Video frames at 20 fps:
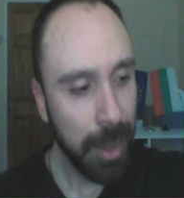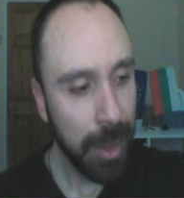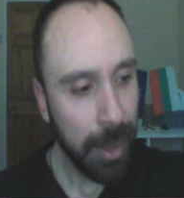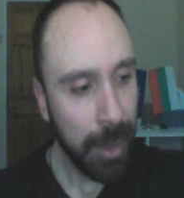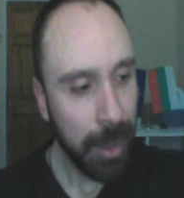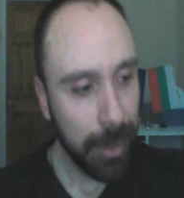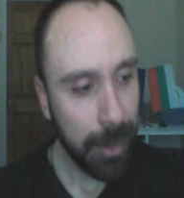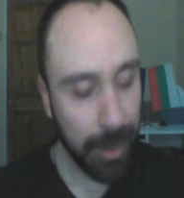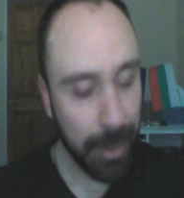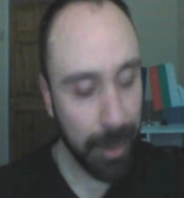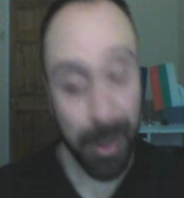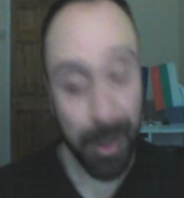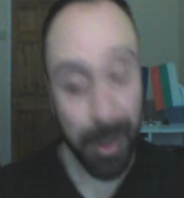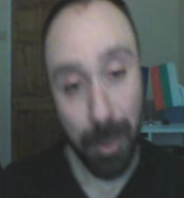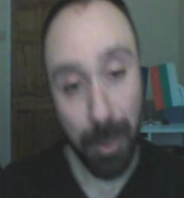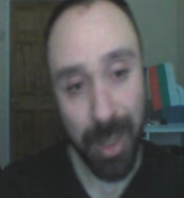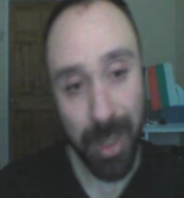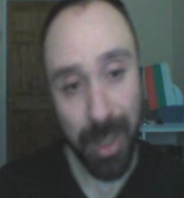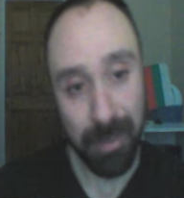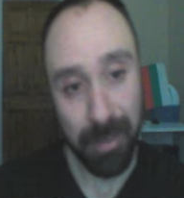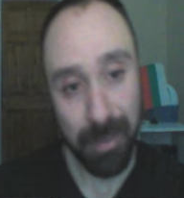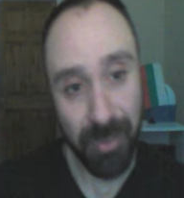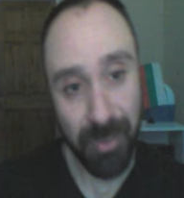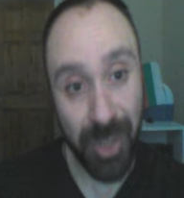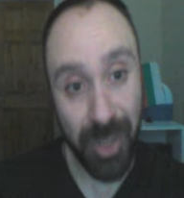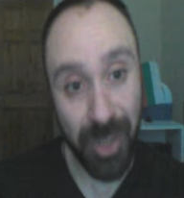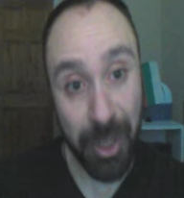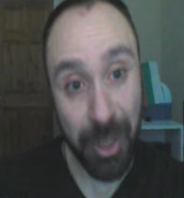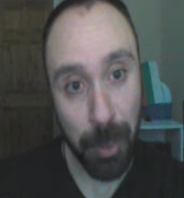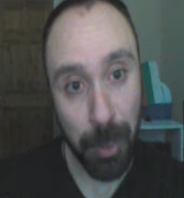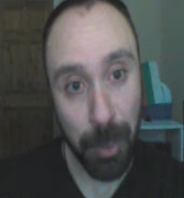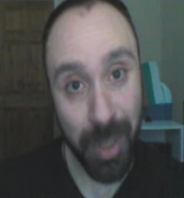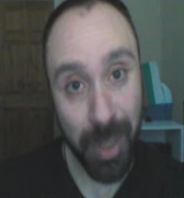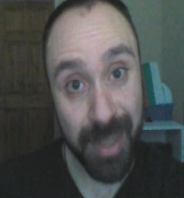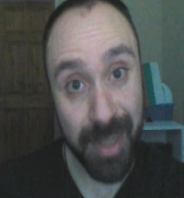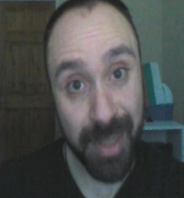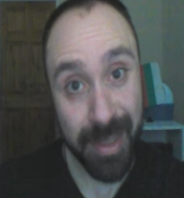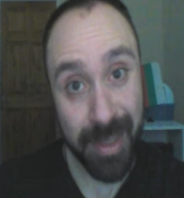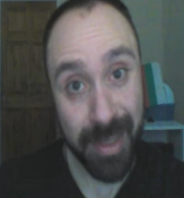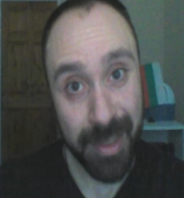Another one, very good one,
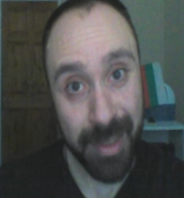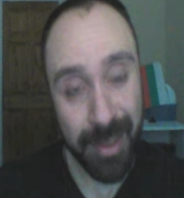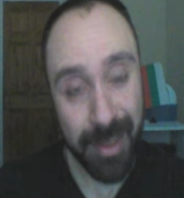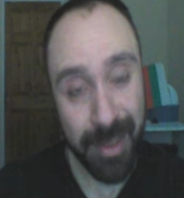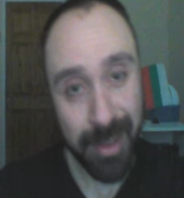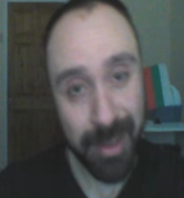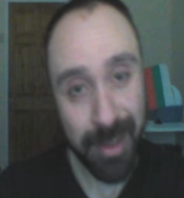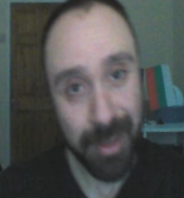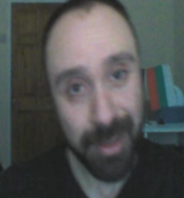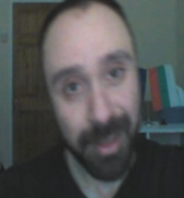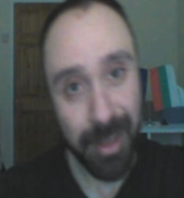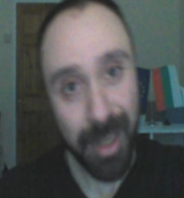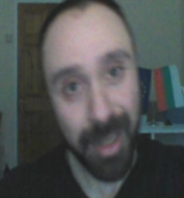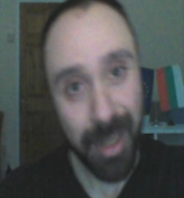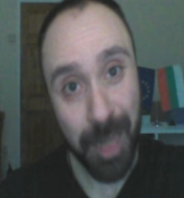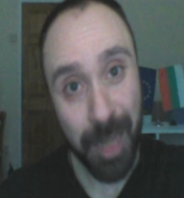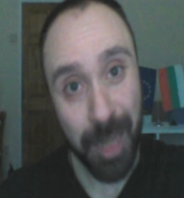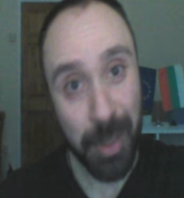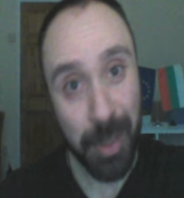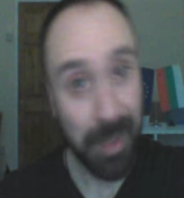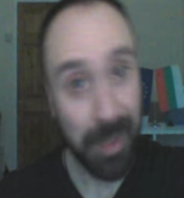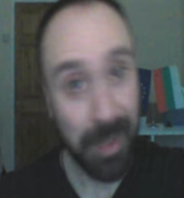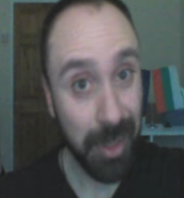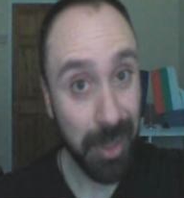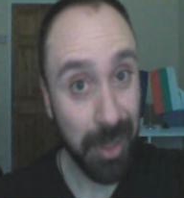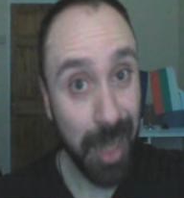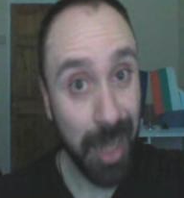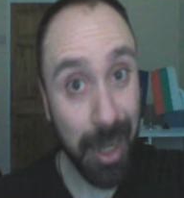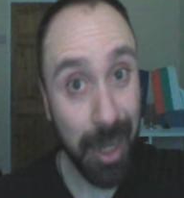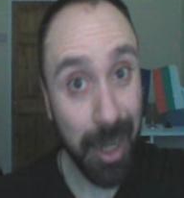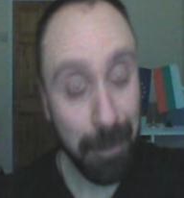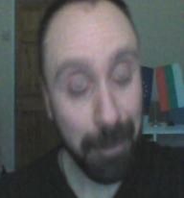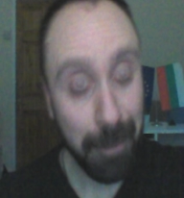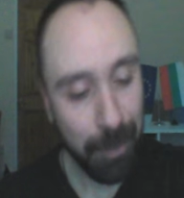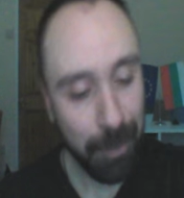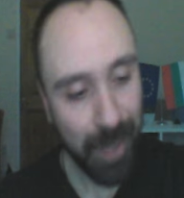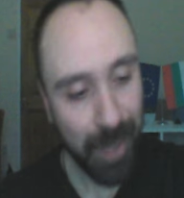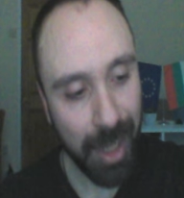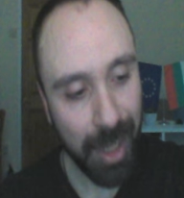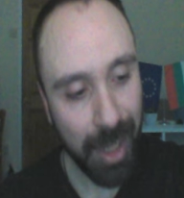is aspect of Undying.
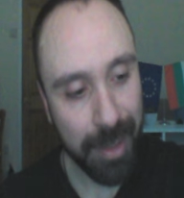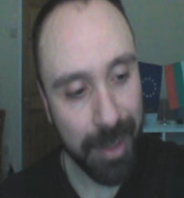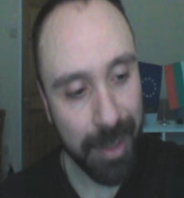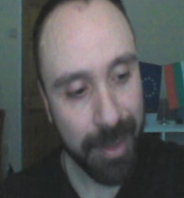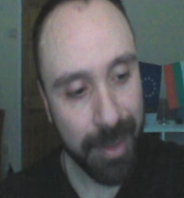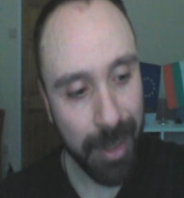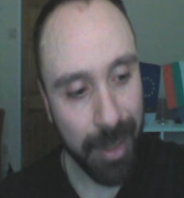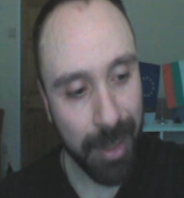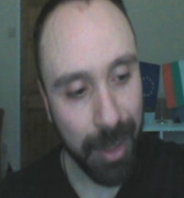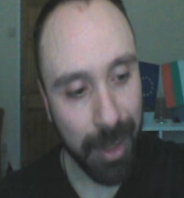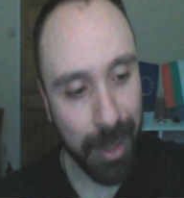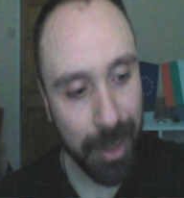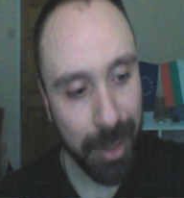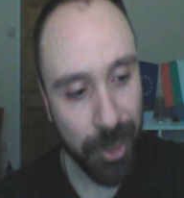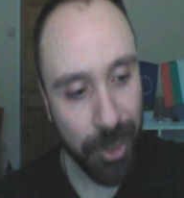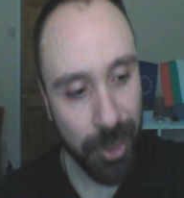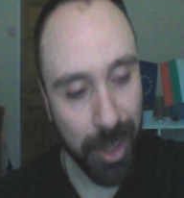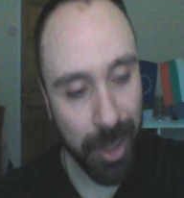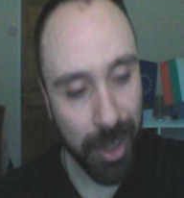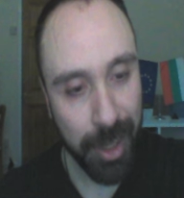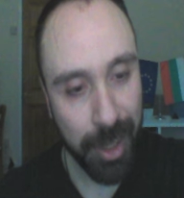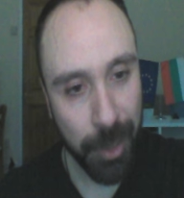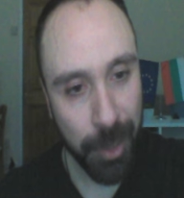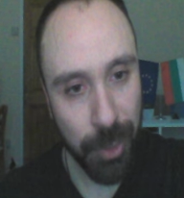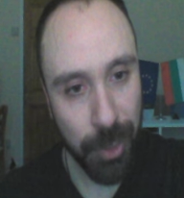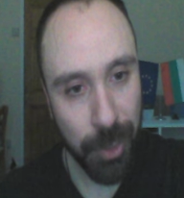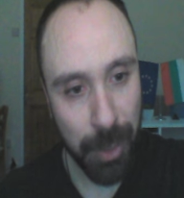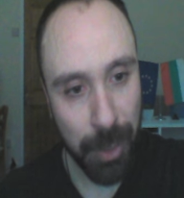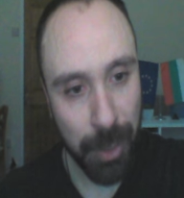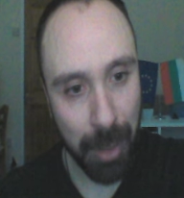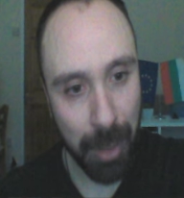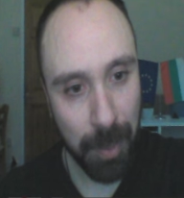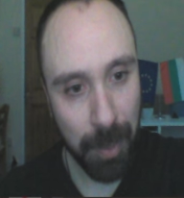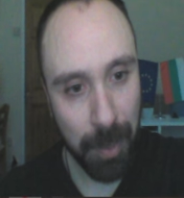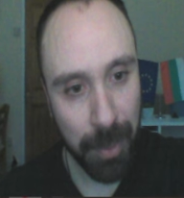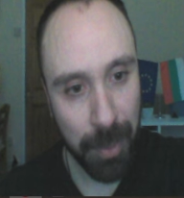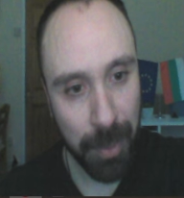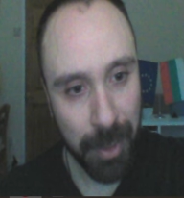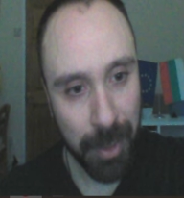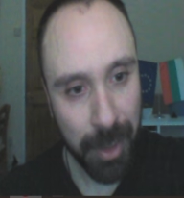It's literally heals you up,
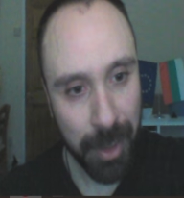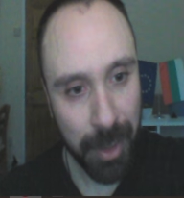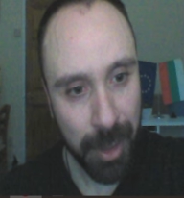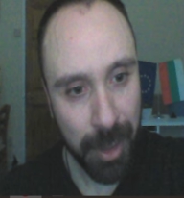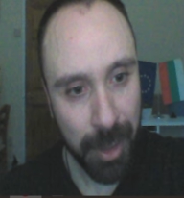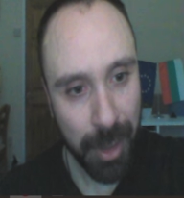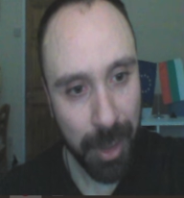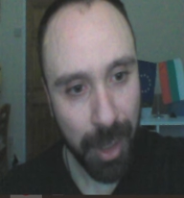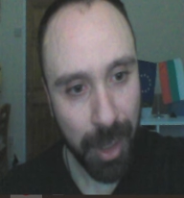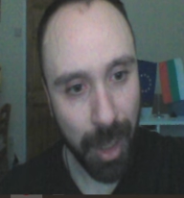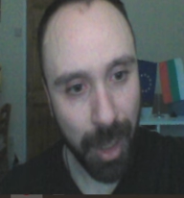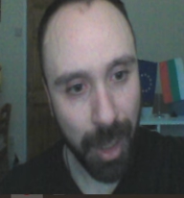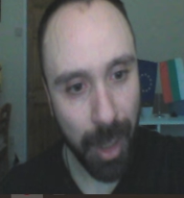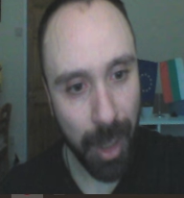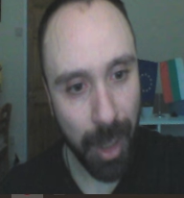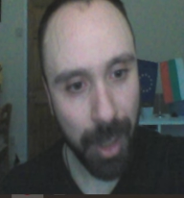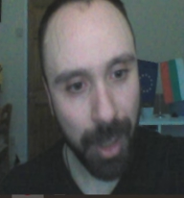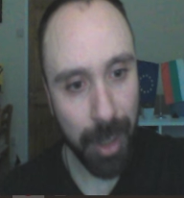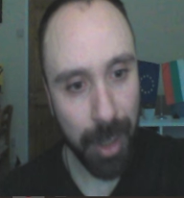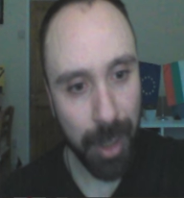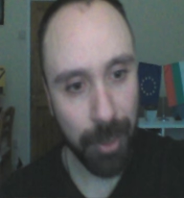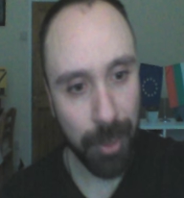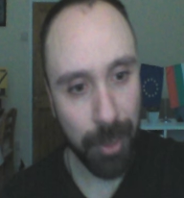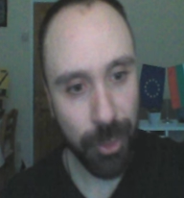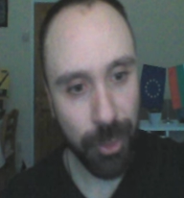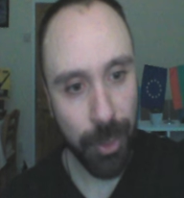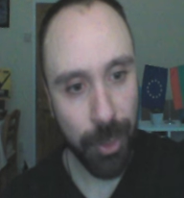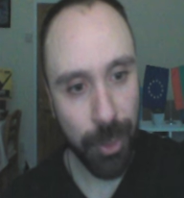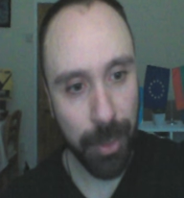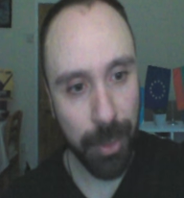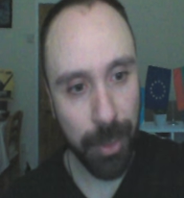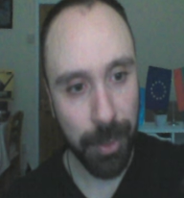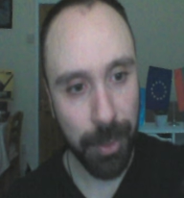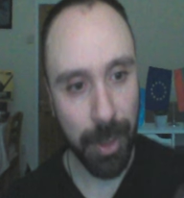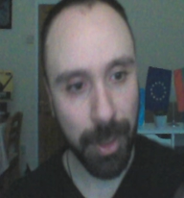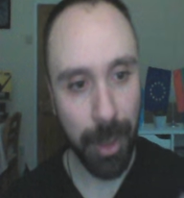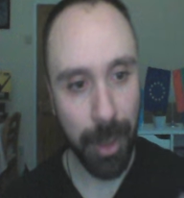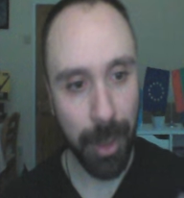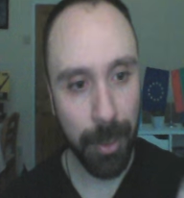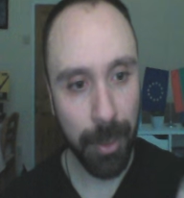and I'll just show it to you now.